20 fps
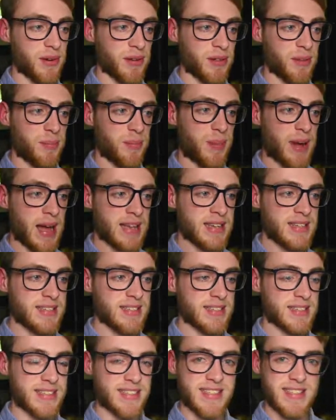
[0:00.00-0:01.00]
the
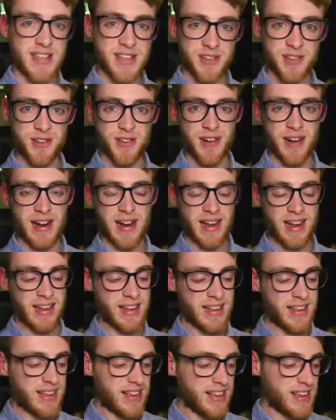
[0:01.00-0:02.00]
best secret rare
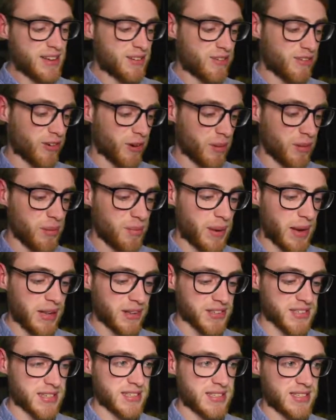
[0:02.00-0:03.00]
from the Battle
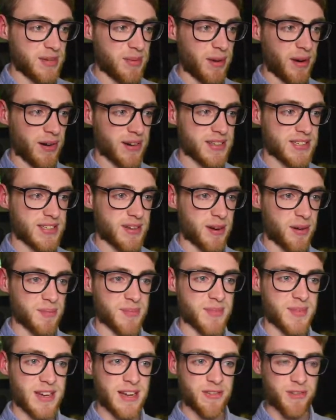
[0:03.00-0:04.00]
City box, so I'm
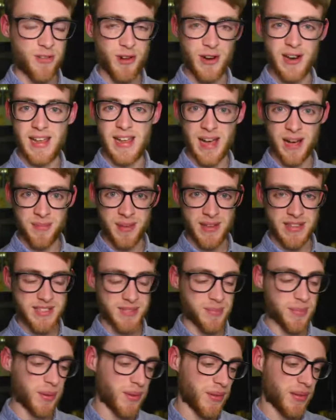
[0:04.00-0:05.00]
really happy to
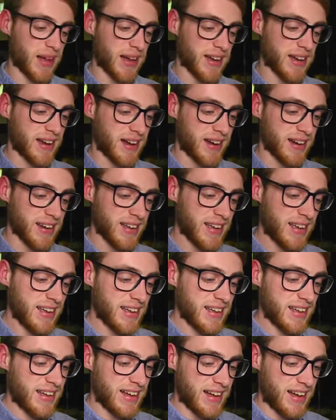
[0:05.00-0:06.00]
pull that card.
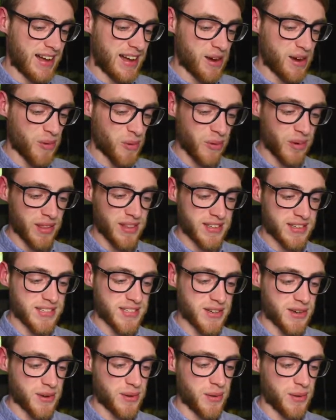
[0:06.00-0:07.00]
Uh, one of the
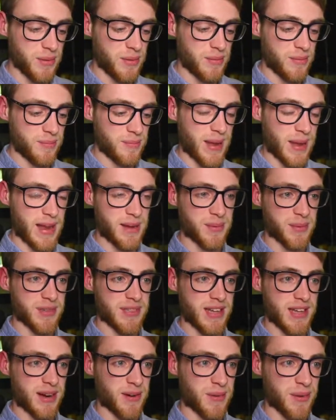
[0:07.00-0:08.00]
two main ones
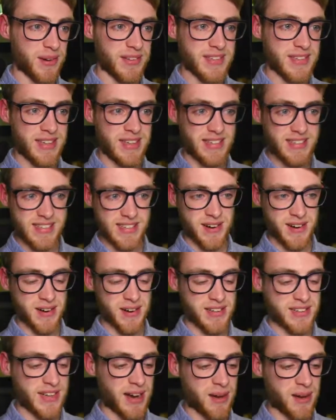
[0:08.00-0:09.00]
that I wanted, so a
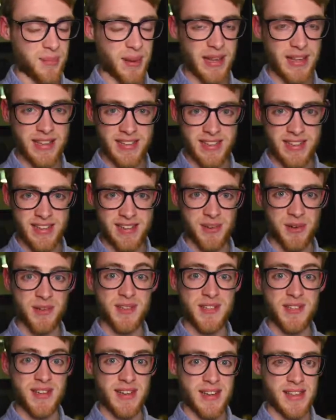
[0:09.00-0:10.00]
Dark Paladin
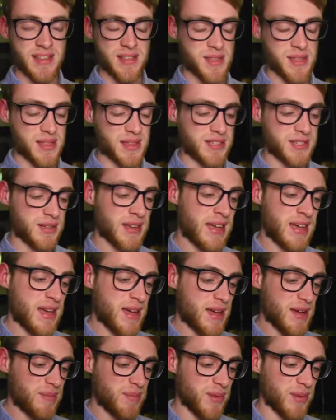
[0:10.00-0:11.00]
underneath this
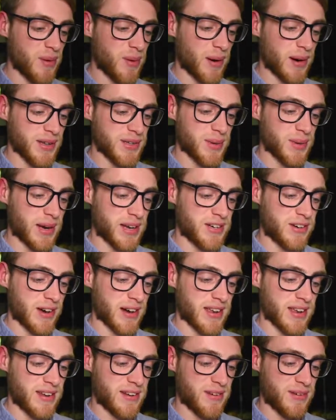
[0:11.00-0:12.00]
Blue Eyes White
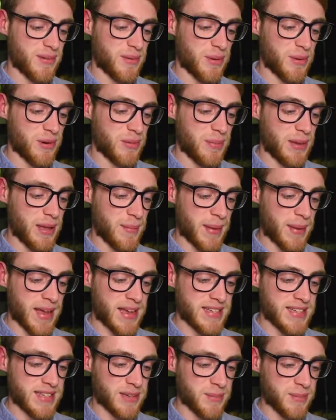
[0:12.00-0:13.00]
Dragon would be
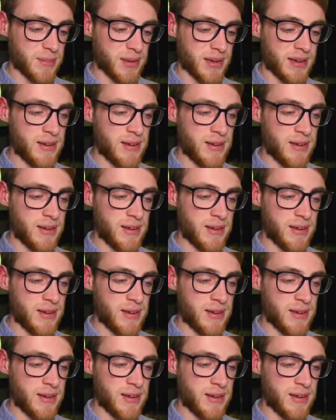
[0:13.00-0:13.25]
amazing, but